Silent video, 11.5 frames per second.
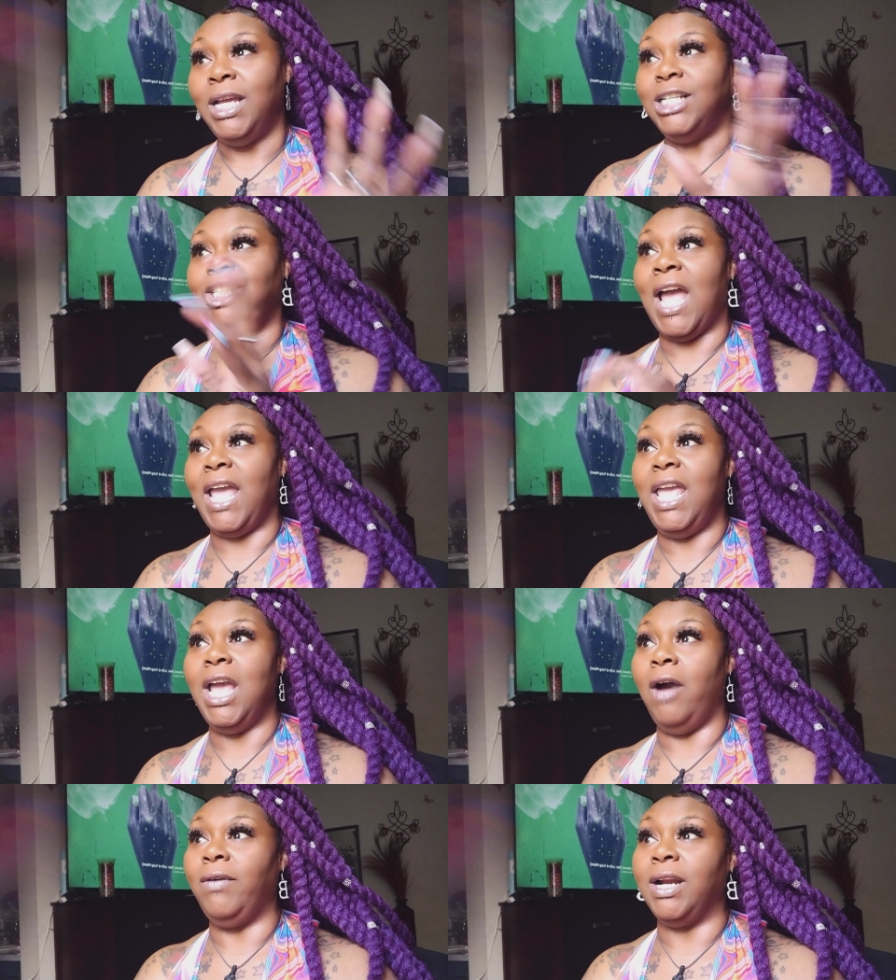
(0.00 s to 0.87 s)
Child,
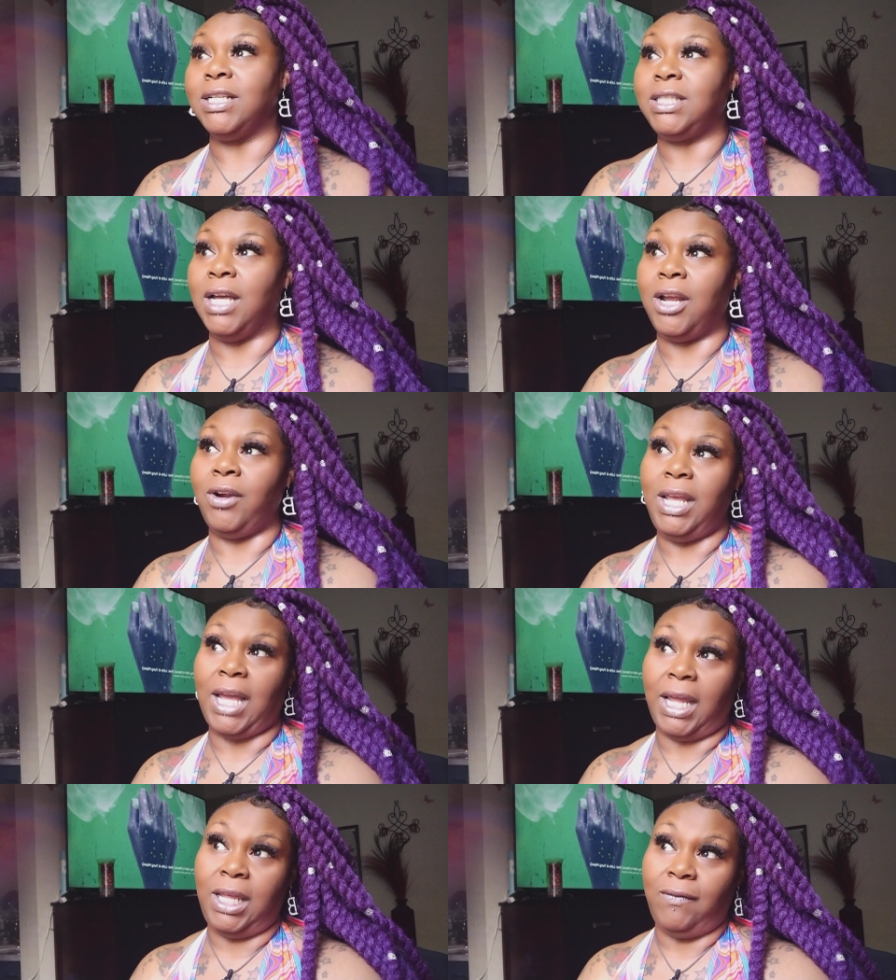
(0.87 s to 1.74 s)
he over there stutter. He
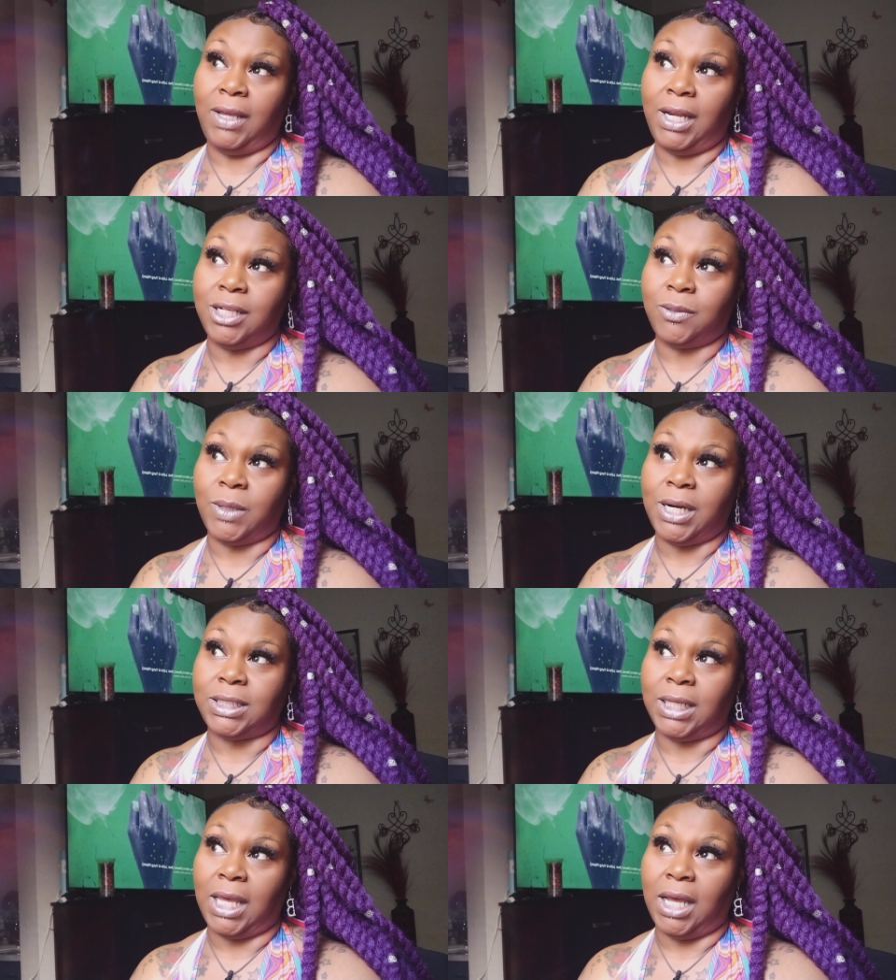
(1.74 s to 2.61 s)
can't even get his
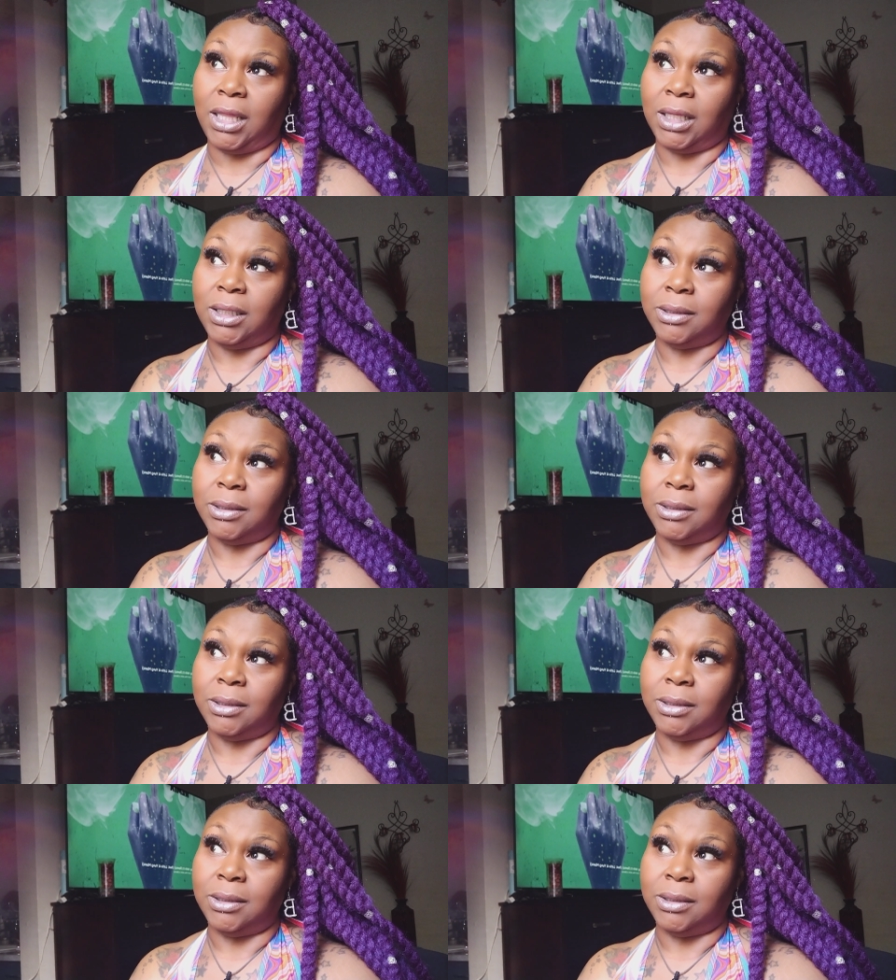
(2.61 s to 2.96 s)
words together.